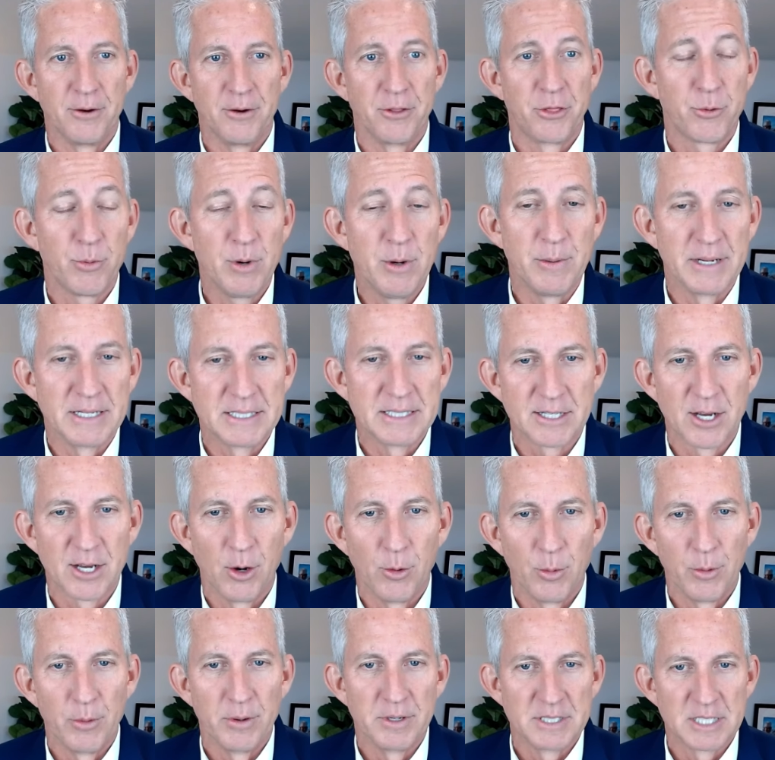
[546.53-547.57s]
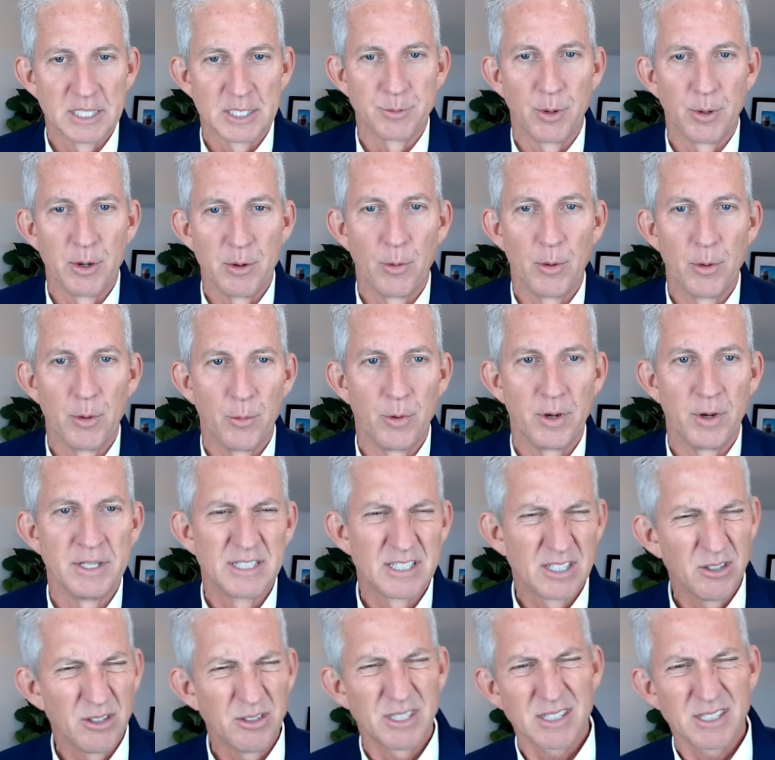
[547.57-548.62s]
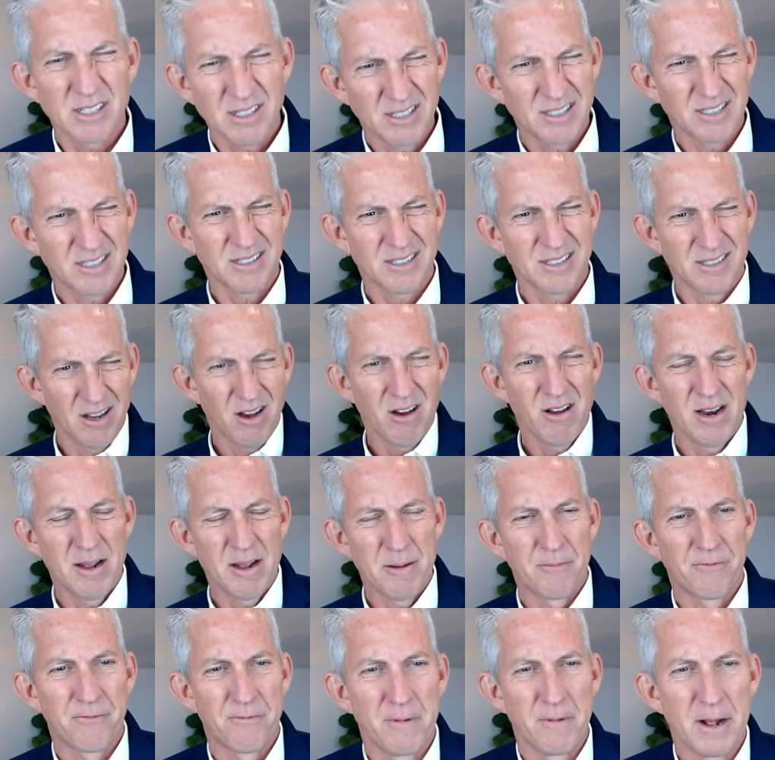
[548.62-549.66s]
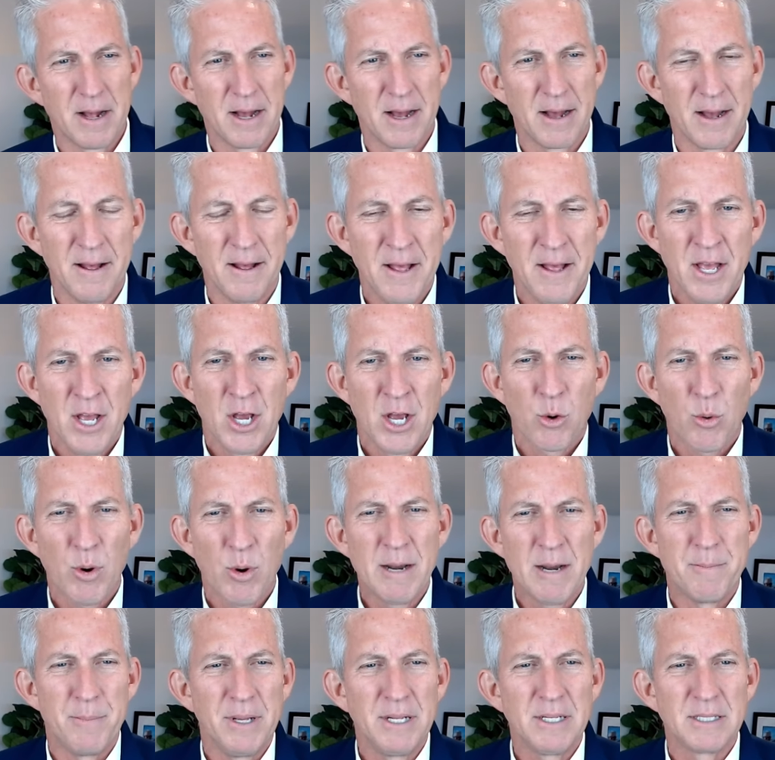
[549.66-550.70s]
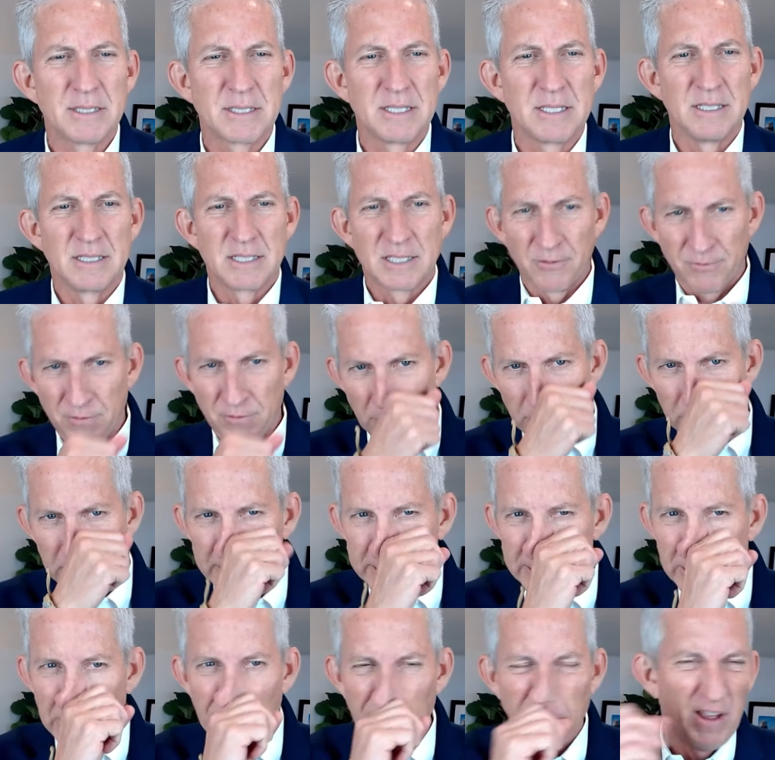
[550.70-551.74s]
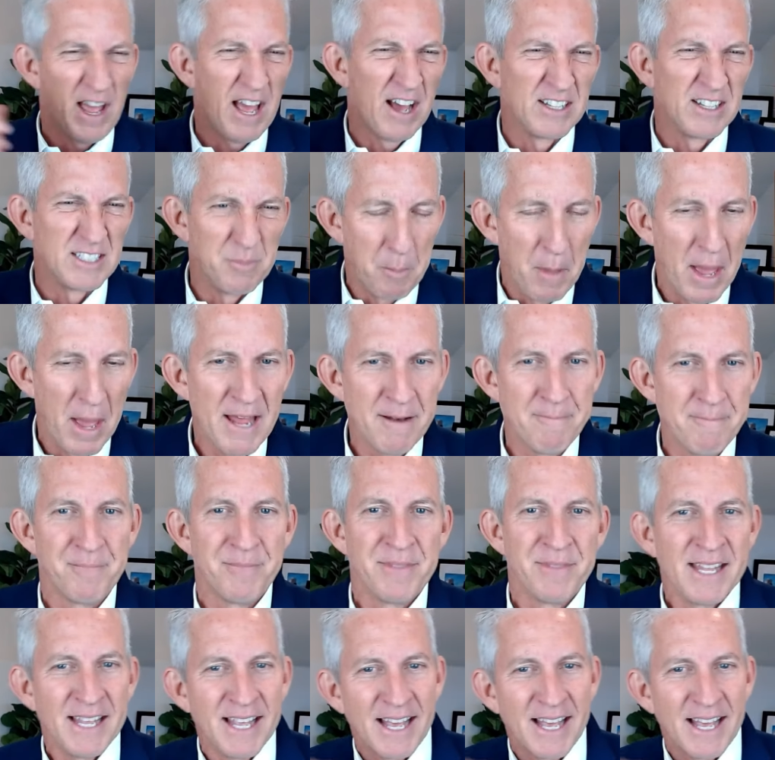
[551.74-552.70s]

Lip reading: Three weeks ago, we were at 6.11. So it's gone up quite a bit since the Federal Reserve has met.